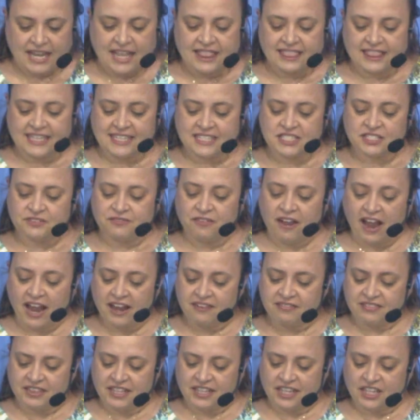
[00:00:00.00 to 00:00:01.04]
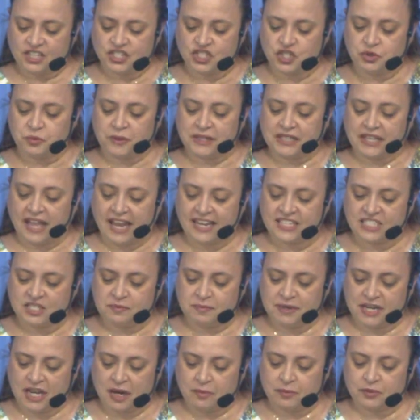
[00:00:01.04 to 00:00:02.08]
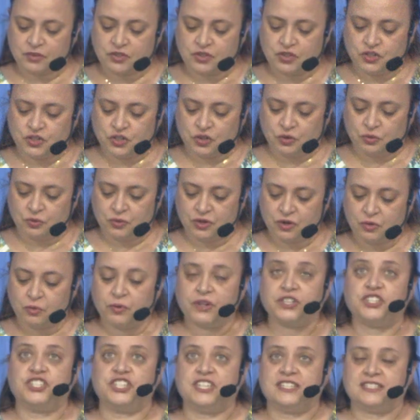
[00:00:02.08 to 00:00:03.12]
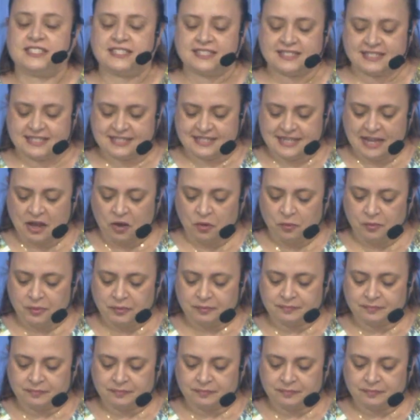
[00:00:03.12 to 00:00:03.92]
list five things you would like to be able to do with Jesus' help.